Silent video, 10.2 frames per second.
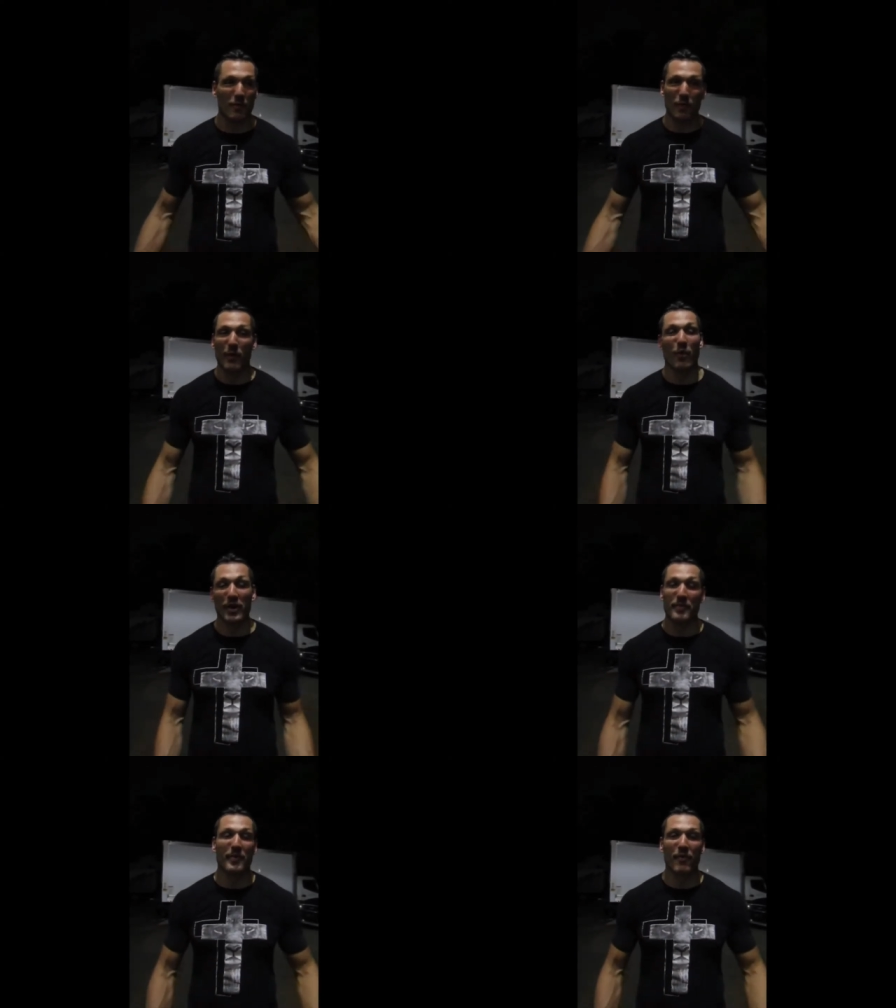we
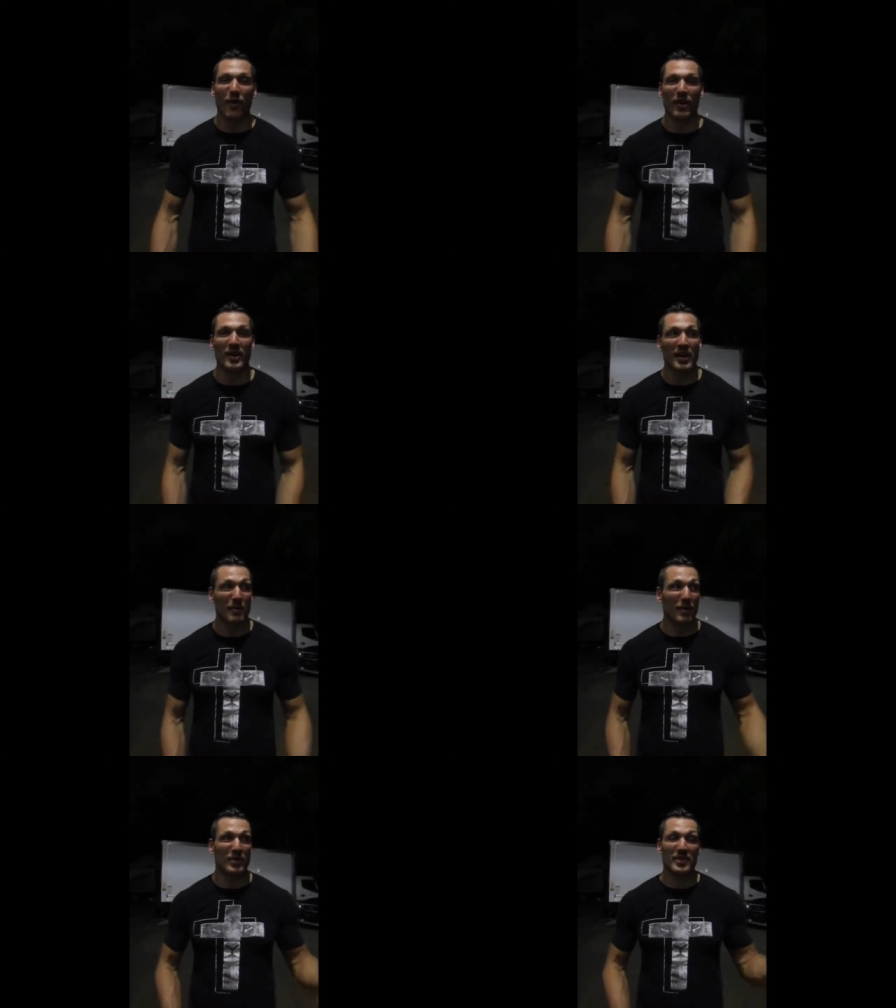worked before,
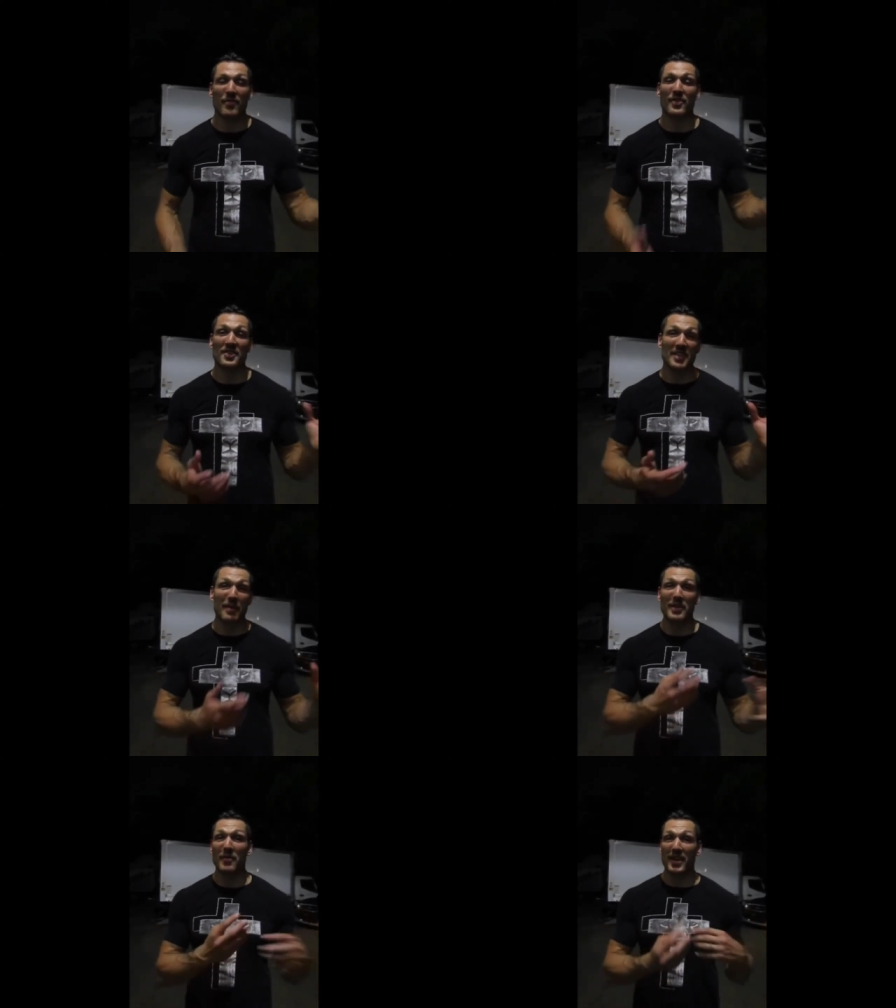but it was the first
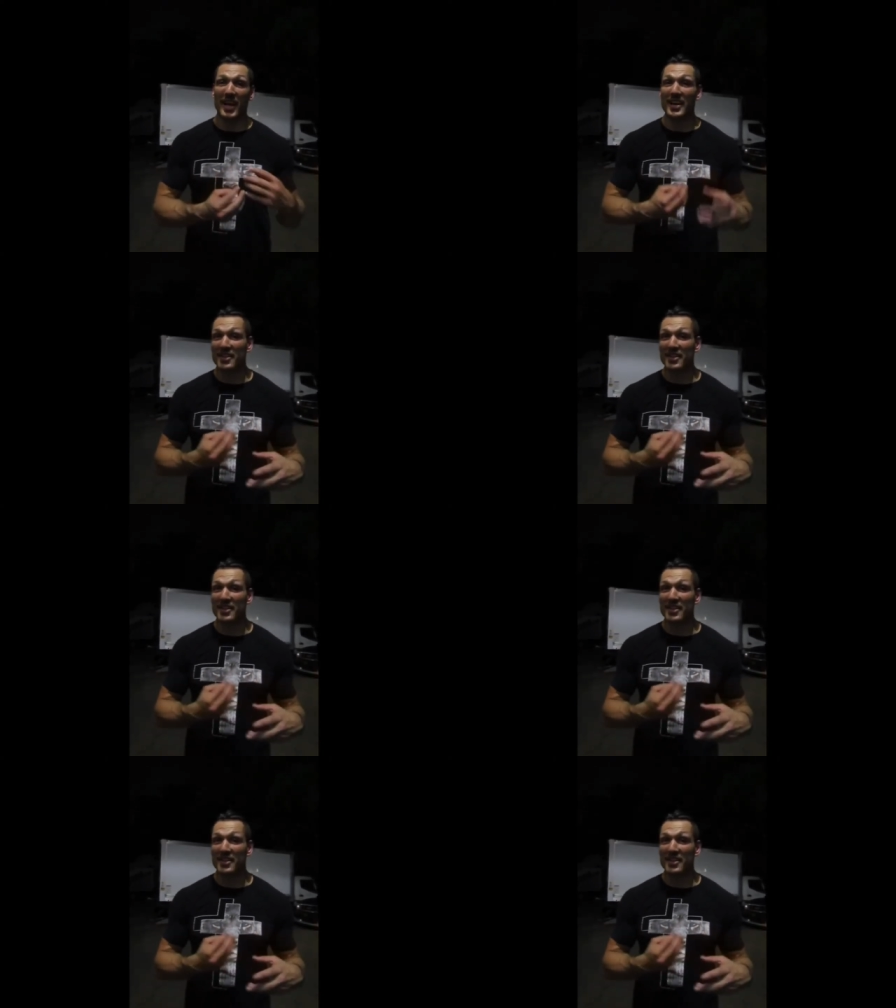time that we got